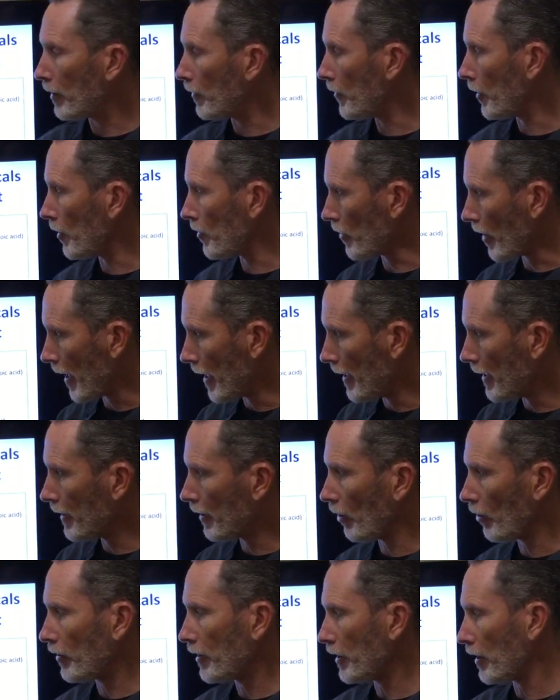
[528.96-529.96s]
there's
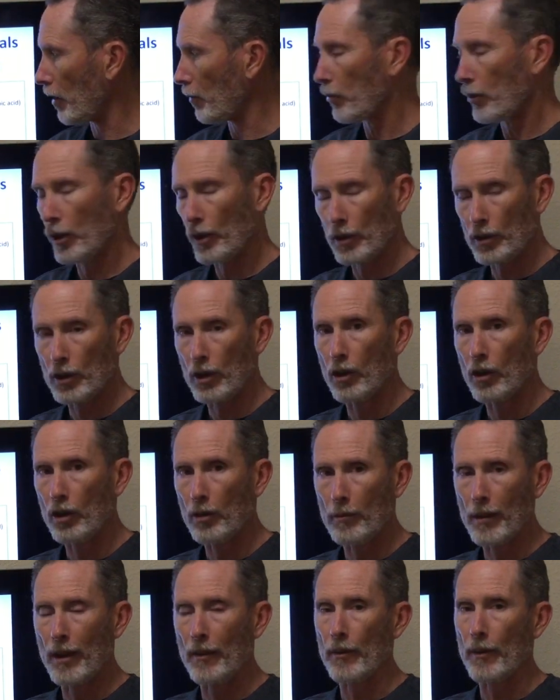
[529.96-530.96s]
8 on here. I'm going to
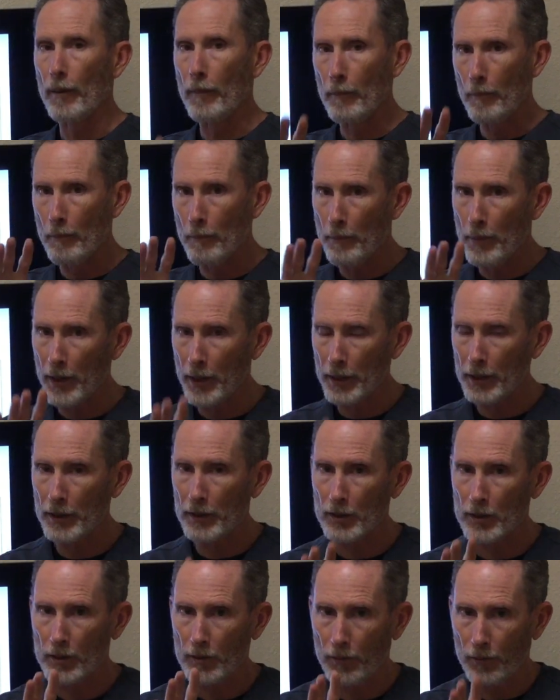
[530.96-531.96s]
talk about the
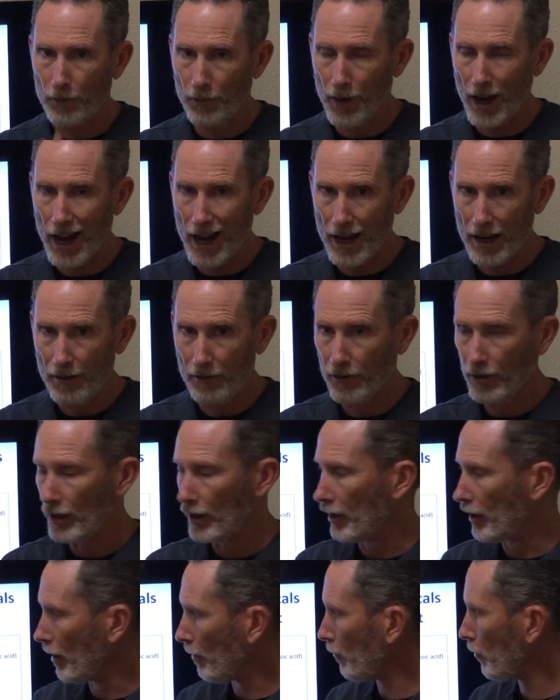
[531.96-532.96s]
biggest 5.
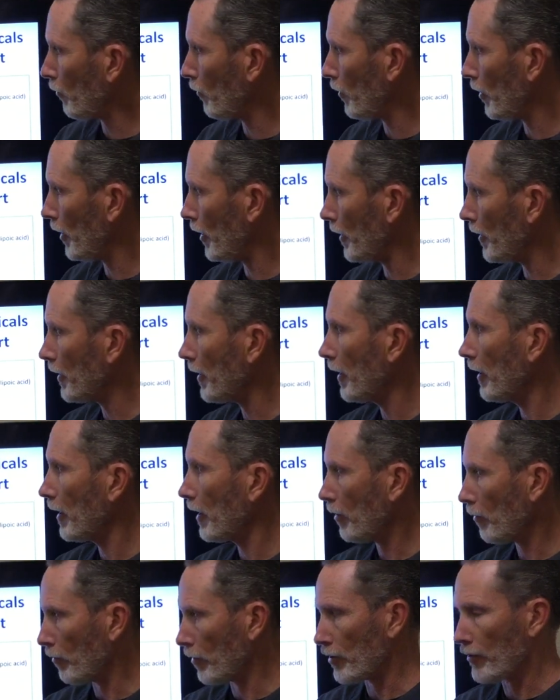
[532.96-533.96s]
Number 1,
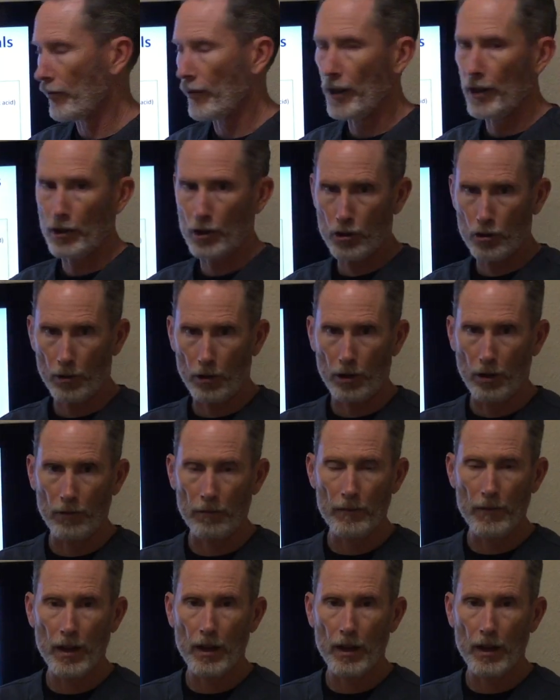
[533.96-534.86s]
resveratrol.